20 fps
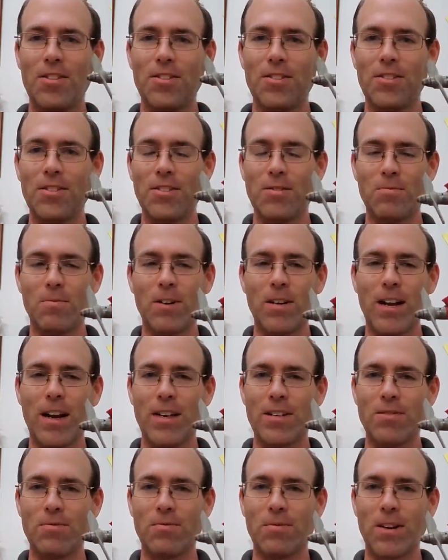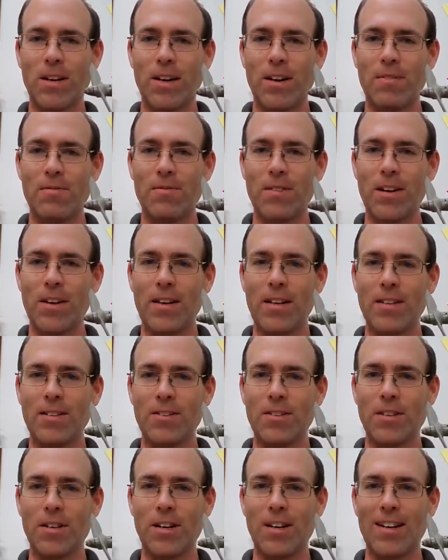This one has a one half A
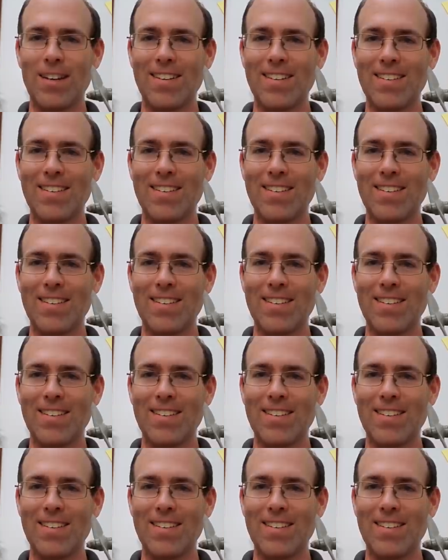engine on